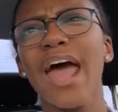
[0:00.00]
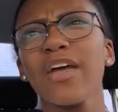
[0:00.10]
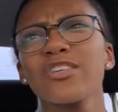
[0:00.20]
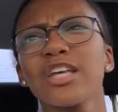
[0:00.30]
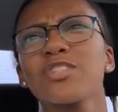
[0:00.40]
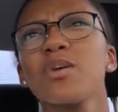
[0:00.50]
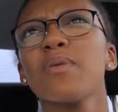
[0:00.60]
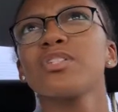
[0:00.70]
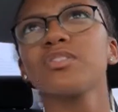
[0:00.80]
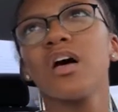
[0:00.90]
I used to get so
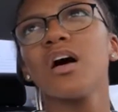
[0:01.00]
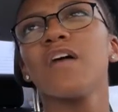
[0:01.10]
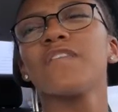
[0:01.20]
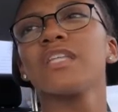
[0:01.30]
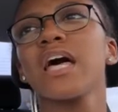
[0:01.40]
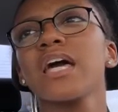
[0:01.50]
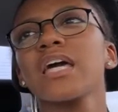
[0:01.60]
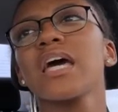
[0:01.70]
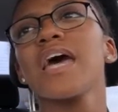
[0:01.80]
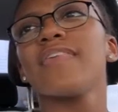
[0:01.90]
much love, and
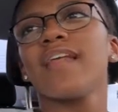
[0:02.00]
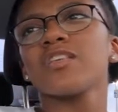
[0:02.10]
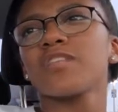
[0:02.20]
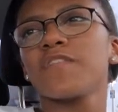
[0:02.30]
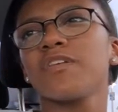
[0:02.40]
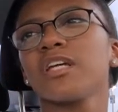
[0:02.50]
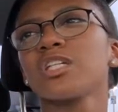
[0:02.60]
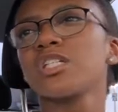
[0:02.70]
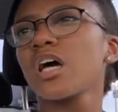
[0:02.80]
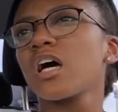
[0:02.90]
like then I started
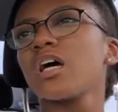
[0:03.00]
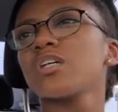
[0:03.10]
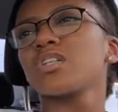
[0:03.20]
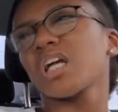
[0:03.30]
feeling judged,